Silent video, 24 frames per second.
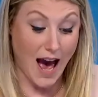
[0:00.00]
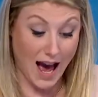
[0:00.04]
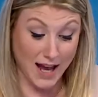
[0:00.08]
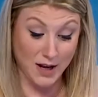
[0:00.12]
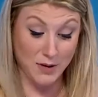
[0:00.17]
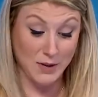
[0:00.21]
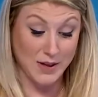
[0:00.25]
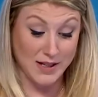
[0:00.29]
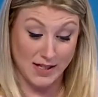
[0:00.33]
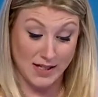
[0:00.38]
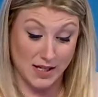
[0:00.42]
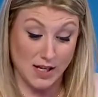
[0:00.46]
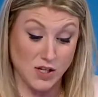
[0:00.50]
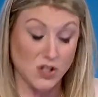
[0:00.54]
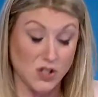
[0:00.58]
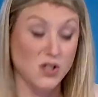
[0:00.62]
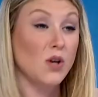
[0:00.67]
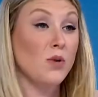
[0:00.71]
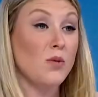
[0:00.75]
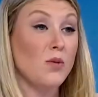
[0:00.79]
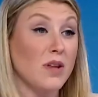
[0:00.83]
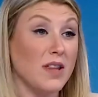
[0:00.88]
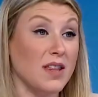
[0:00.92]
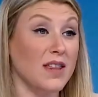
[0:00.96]
Anyways,
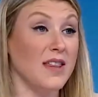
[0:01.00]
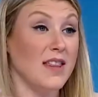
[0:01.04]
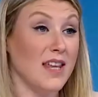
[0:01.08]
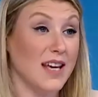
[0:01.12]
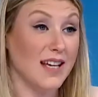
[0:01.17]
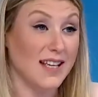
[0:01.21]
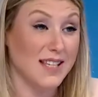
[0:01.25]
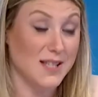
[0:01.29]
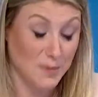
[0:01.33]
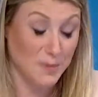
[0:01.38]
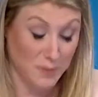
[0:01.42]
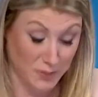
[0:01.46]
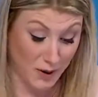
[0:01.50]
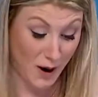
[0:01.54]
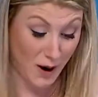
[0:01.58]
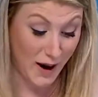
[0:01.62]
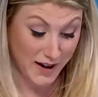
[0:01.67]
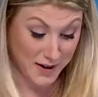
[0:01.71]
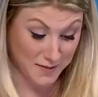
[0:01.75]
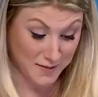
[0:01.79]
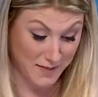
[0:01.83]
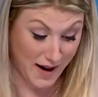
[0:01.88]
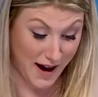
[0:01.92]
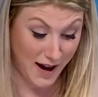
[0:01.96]
so this
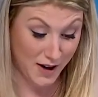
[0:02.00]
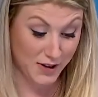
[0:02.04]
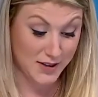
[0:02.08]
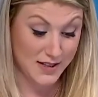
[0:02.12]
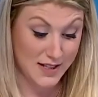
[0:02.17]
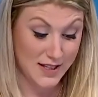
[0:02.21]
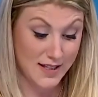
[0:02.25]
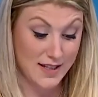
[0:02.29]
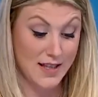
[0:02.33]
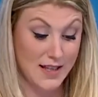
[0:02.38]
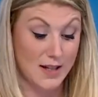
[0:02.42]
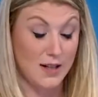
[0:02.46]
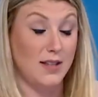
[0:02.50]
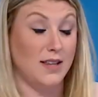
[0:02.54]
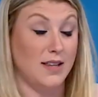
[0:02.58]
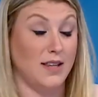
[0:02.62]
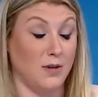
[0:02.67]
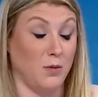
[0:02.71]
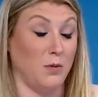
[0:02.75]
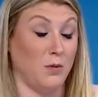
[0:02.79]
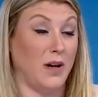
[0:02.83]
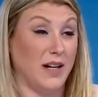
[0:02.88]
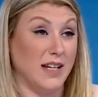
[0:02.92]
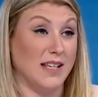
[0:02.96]
brought about
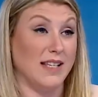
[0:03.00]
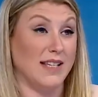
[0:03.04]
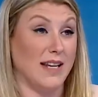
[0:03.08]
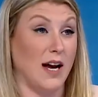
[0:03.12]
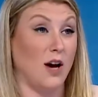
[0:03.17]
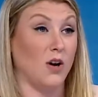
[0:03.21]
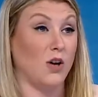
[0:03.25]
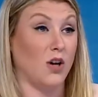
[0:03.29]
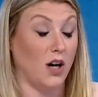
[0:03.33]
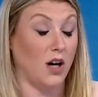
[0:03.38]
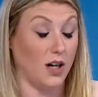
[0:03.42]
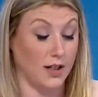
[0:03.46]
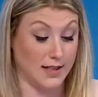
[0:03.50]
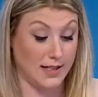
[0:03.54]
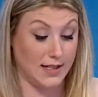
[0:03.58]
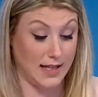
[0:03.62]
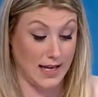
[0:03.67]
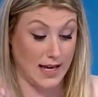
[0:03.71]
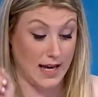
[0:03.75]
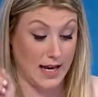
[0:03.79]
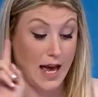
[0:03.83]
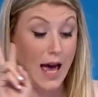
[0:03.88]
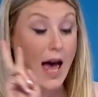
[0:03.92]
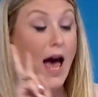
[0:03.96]
what is now called
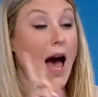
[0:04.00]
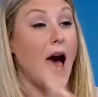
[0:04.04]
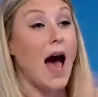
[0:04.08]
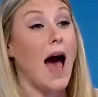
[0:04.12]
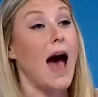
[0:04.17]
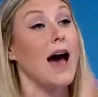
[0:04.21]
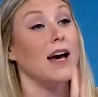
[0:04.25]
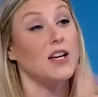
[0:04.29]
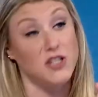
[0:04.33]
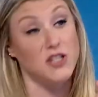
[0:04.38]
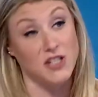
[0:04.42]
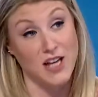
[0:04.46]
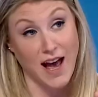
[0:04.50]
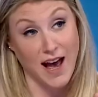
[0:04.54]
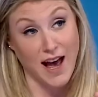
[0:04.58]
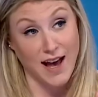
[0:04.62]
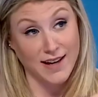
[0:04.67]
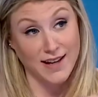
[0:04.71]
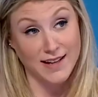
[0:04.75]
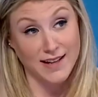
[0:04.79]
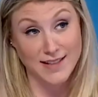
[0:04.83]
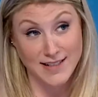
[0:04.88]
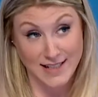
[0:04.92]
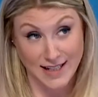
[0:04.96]
the
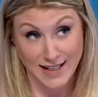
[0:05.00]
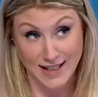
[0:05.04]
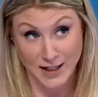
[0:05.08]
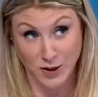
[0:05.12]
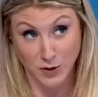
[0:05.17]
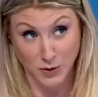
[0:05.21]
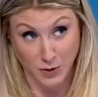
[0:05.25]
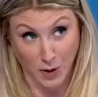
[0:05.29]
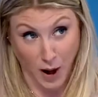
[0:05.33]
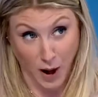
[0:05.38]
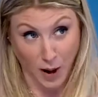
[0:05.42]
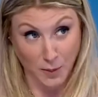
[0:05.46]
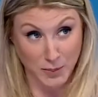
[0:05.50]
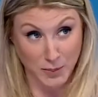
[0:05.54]
hashtag Diddy crop,